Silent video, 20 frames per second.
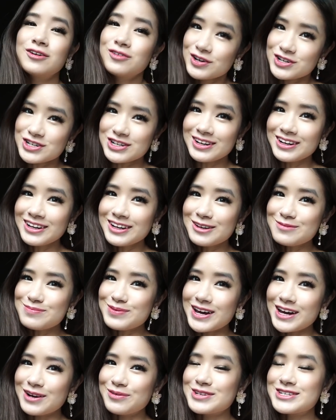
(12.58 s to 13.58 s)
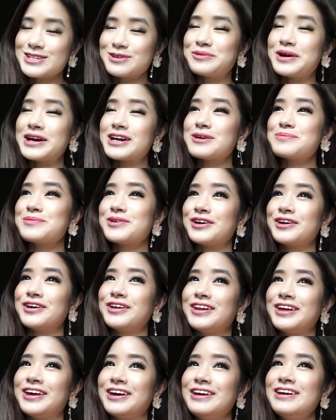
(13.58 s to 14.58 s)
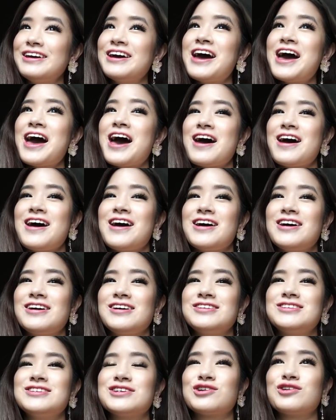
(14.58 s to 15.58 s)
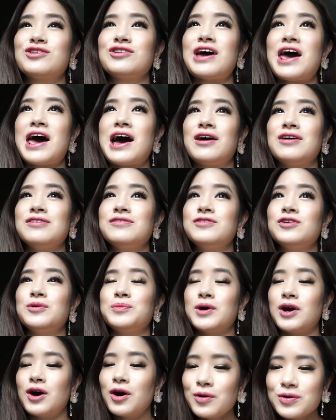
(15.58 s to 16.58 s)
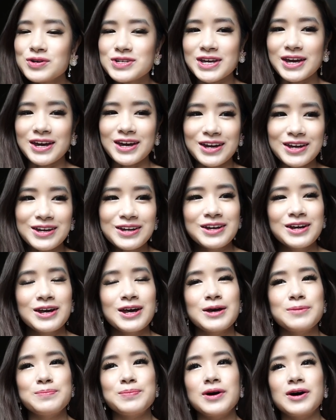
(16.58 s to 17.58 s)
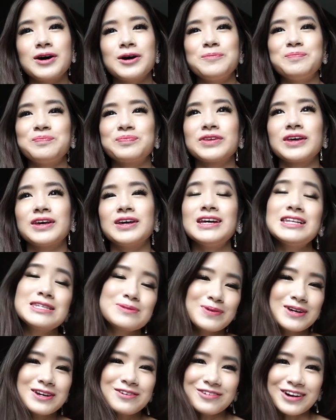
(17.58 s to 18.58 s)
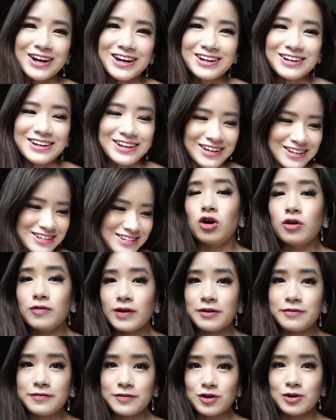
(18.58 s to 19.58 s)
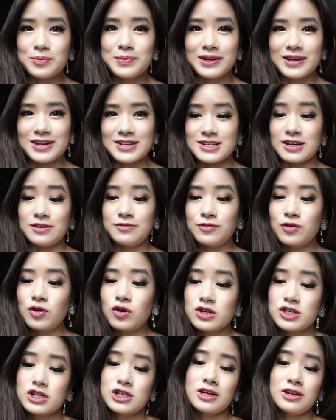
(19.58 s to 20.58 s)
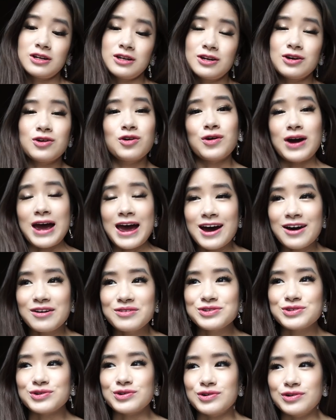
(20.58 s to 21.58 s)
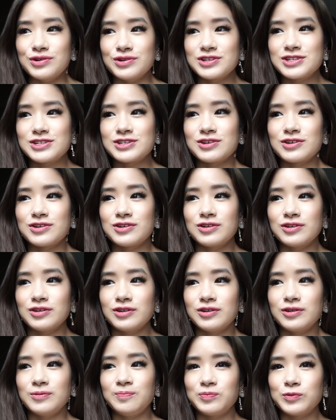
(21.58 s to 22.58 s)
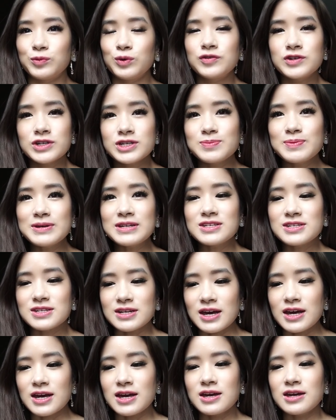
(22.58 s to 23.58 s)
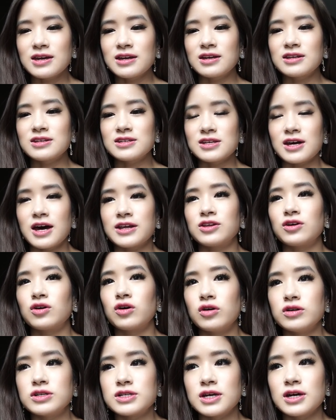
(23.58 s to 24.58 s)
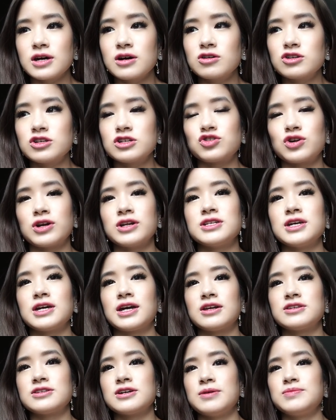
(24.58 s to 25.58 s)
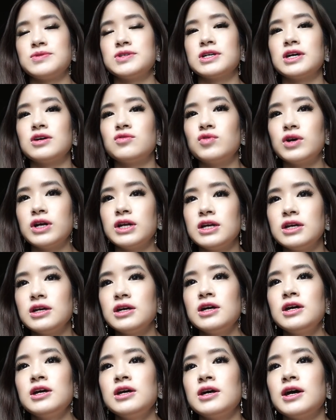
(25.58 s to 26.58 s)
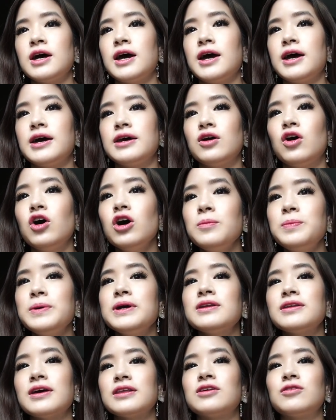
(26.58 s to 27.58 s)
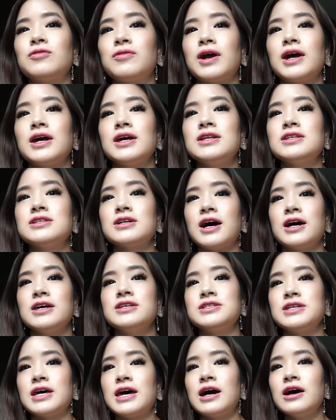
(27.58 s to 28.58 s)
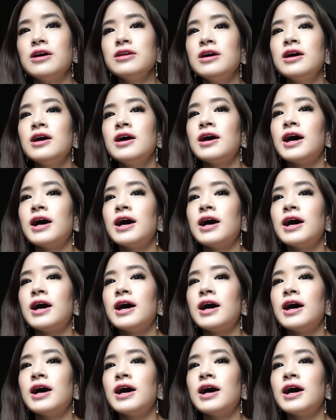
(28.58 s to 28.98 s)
Originally the plan was to wake up early and to go out and film the whole day, but it's been raining. All of our filming is unfortunately all outdoors, so we've just been staying inside the hotel, just trying to take our time to get ready and hoping that the rain dies down.